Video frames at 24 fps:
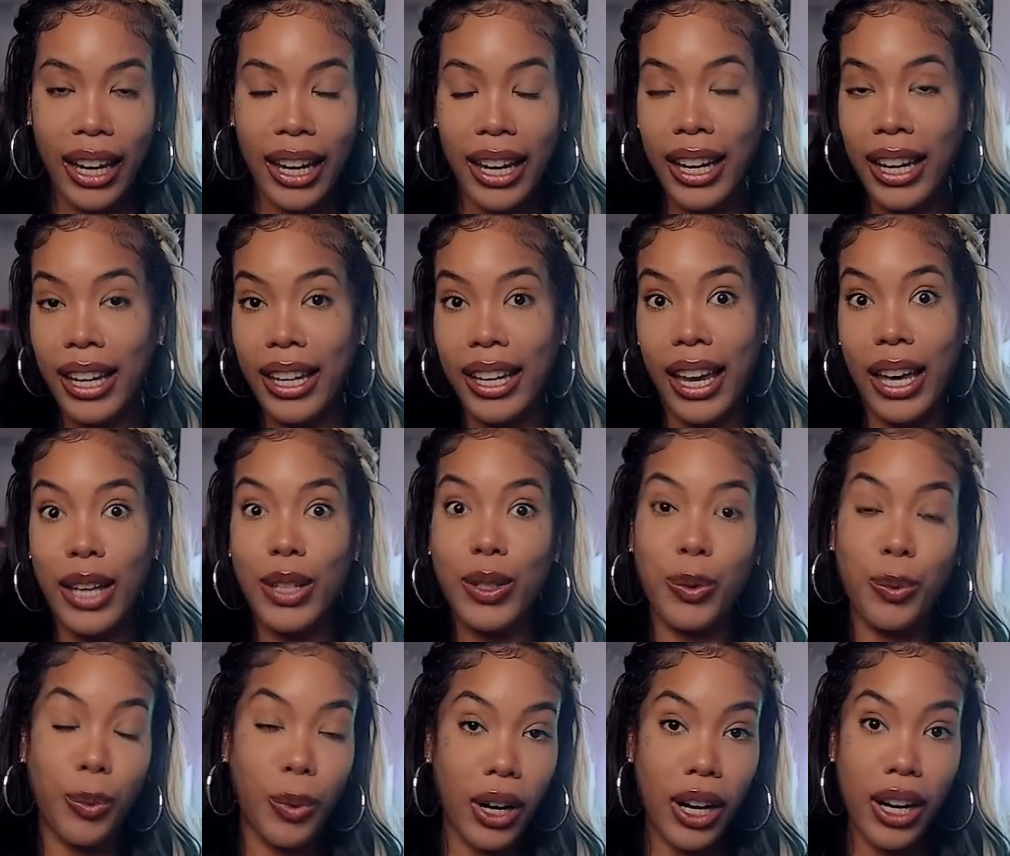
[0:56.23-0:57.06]
it
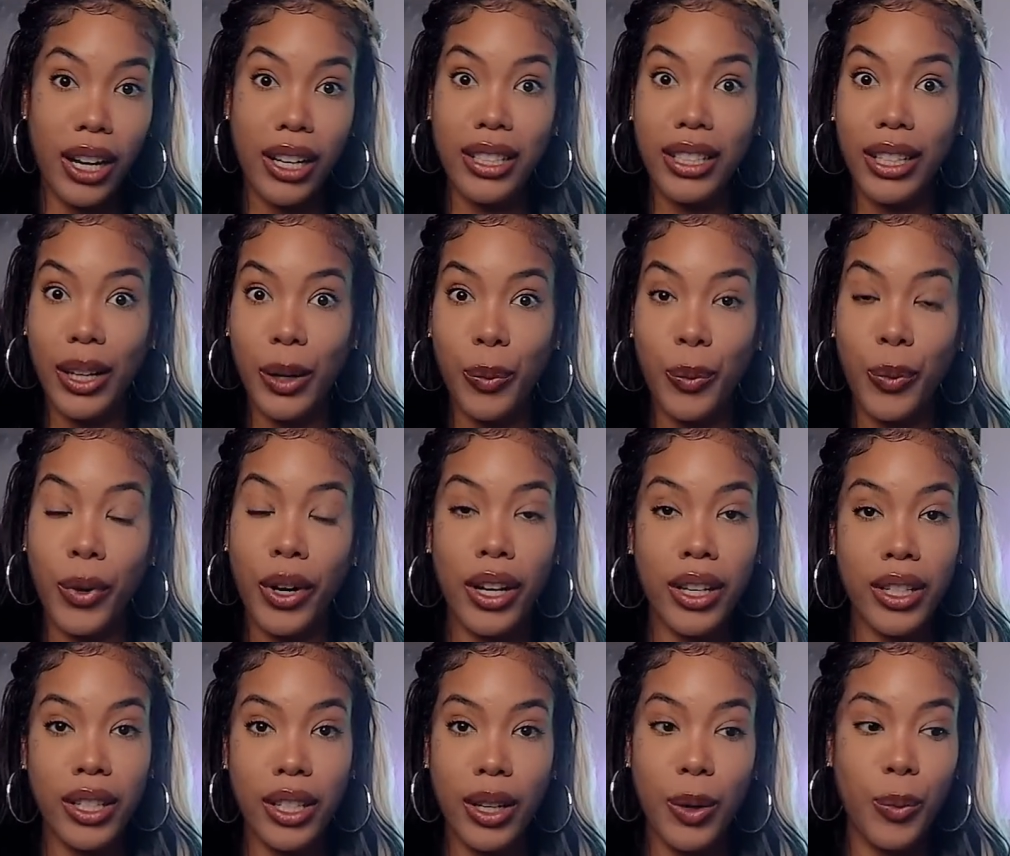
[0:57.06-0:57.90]
gets worse and
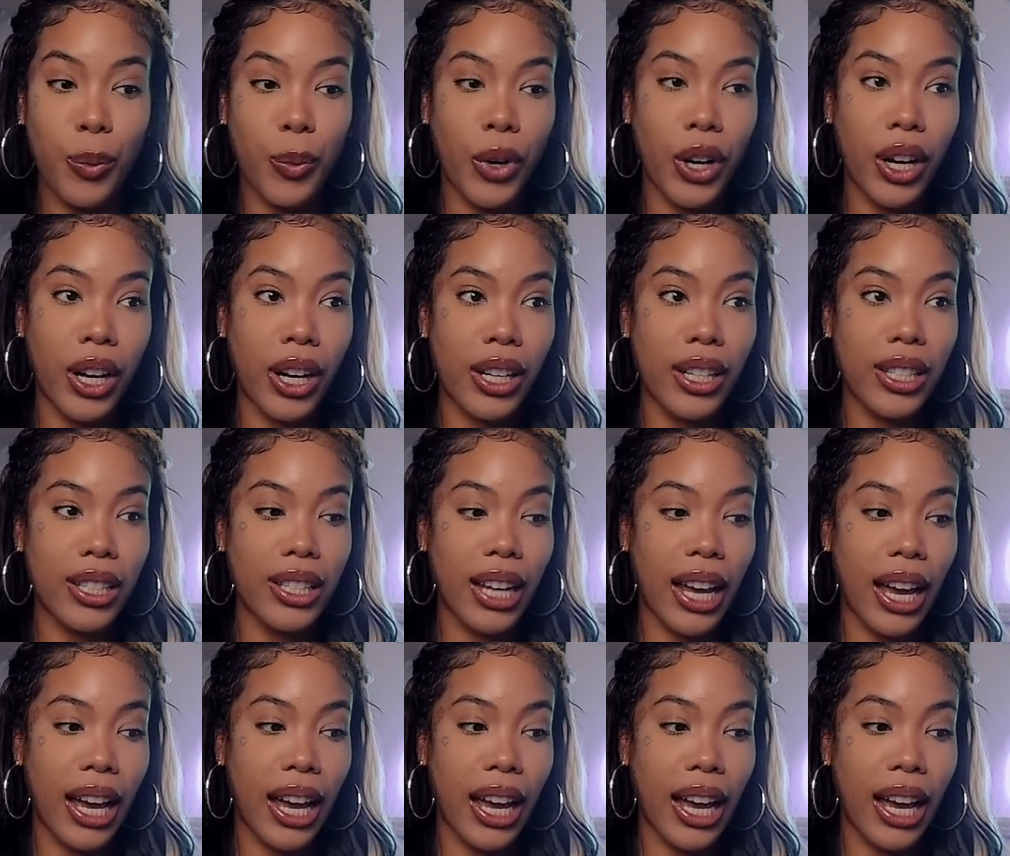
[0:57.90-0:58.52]
worse and worse,